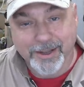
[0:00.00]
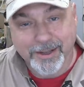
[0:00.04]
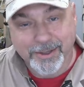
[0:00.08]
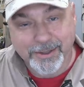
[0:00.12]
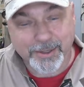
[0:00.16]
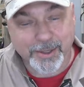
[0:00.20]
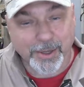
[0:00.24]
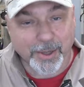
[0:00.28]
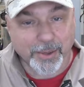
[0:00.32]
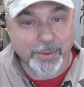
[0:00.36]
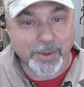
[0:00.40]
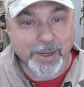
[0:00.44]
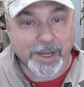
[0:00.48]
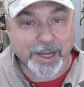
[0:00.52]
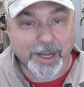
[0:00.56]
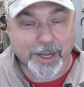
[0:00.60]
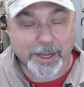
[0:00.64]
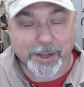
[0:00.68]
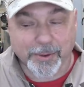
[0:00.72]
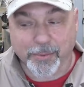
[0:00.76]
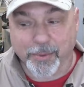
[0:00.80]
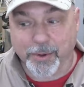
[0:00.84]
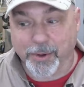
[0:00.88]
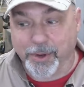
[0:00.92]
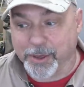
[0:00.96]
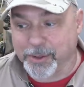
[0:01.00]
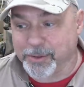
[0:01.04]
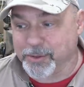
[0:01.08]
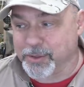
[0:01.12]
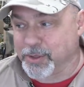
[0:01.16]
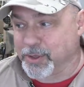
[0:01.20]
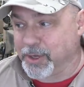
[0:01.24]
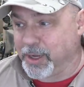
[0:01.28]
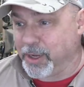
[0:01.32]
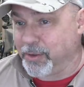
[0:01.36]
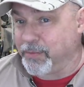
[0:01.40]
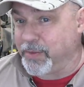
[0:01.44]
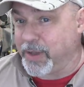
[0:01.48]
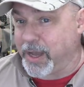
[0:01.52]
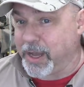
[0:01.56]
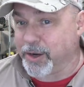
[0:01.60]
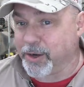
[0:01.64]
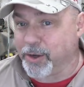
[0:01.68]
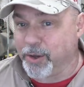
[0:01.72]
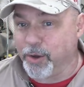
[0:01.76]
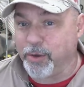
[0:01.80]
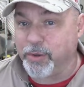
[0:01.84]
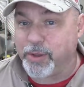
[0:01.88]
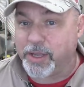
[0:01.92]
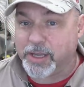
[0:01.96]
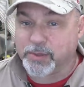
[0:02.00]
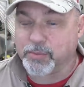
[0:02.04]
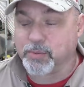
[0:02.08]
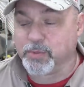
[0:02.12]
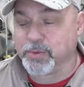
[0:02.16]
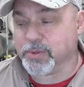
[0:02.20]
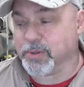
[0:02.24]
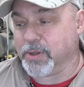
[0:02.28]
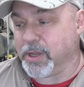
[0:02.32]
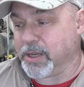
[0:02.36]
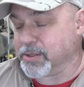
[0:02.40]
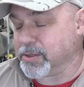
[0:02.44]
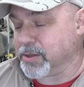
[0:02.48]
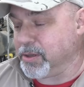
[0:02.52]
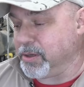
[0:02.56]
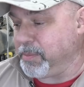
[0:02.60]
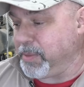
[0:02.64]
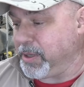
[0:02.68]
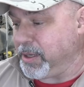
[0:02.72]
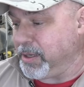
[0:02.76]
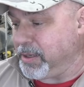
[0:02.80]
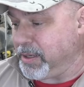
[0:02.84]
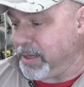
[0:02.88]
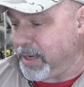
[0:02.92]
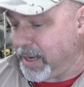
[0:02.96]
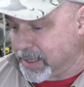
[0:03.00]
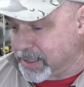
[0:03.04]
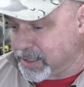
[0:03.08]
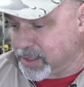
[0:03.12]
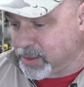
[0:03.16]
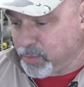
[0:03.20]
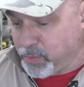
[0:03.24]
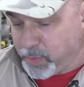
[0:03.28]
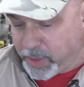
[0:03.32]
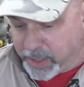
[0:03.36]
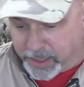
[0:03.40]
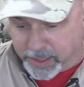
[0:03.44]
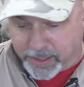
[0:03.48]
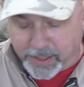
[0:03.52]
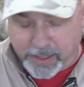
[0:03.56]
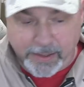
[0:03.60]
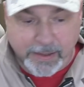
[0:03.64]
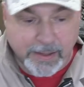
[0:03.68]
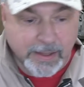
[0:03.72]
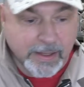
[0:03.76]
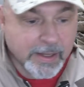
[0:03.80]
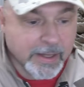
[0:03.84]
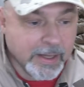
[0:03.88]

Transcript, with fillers: So we're gonna give that a go. That's gonna be next week.